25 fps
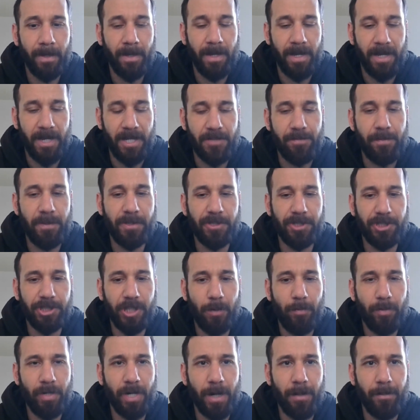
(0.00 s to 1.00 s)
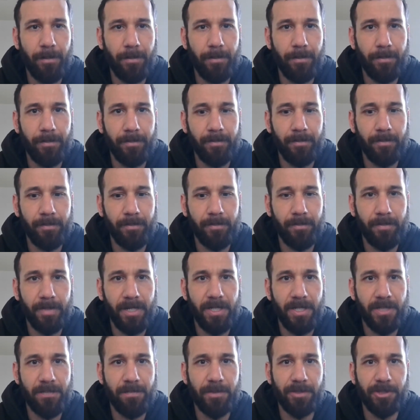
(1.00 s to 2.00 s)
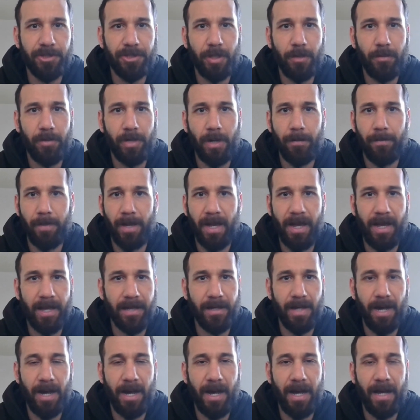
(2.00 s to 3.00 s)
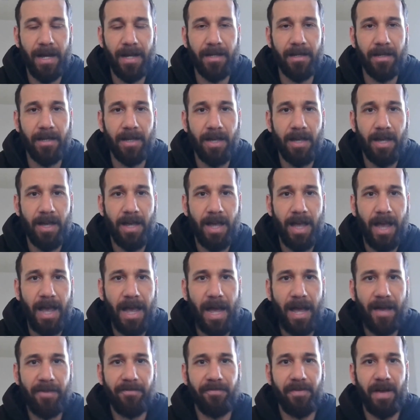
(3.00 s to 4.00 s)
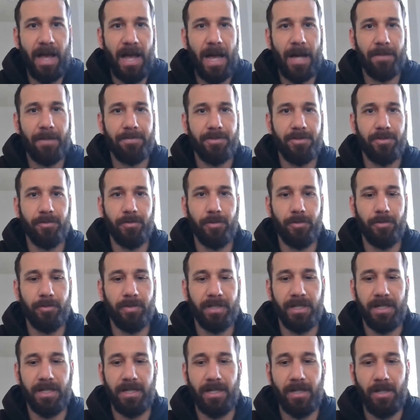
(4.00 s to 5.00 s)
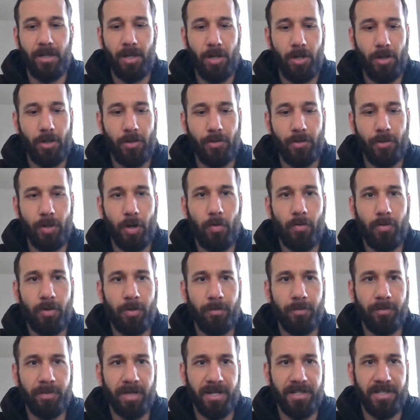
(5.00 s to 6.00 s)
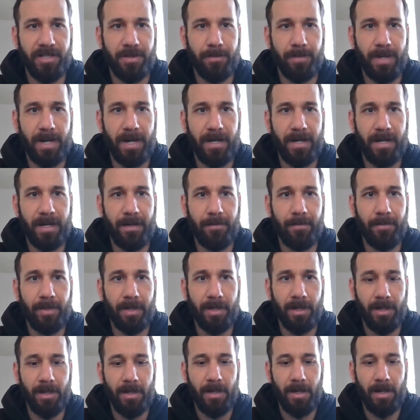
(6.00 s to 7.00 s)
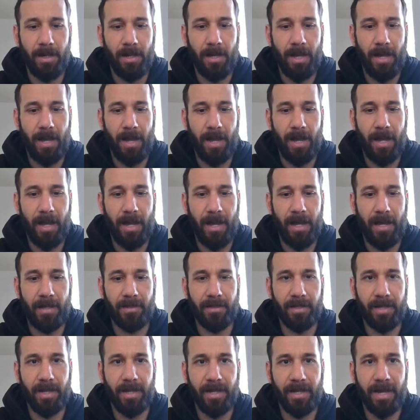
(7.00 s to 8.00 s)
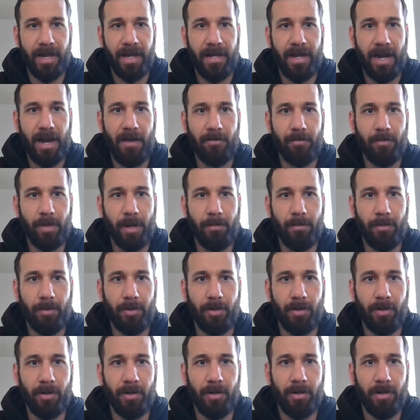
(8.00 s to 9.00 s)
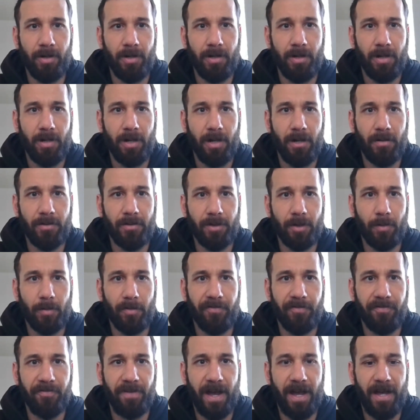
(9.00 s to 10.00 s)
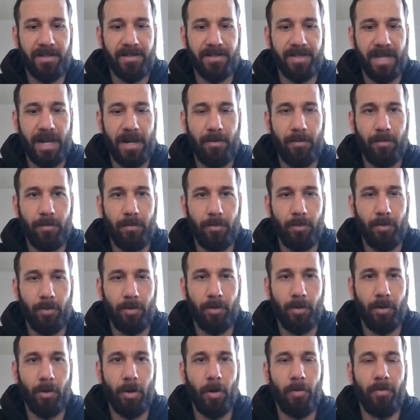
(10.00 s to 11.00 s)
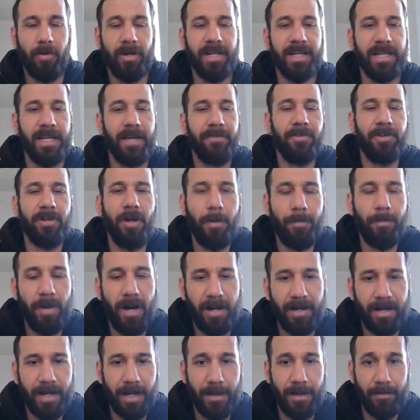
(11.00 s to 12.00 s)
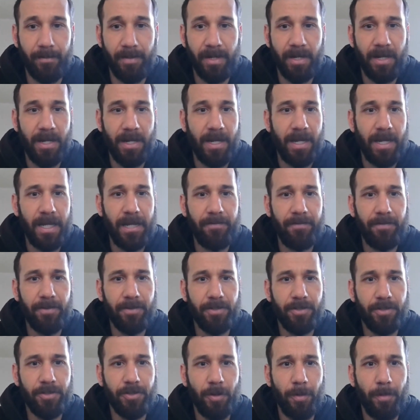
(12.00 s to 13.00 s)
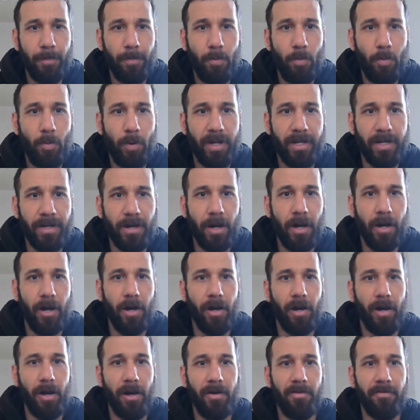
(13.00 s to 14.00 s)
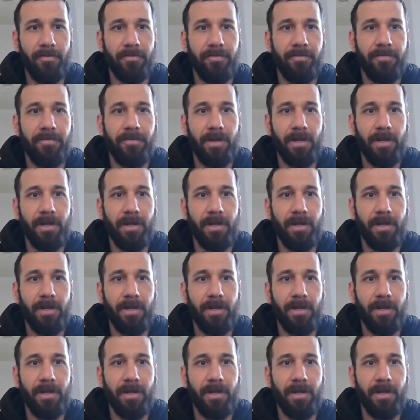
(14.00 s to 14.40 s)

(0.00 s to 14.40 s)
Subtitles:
He's been showing up. And I have absolutely no complaints about him. And again, I remember there were fans that were already giving up on him, even to the point of,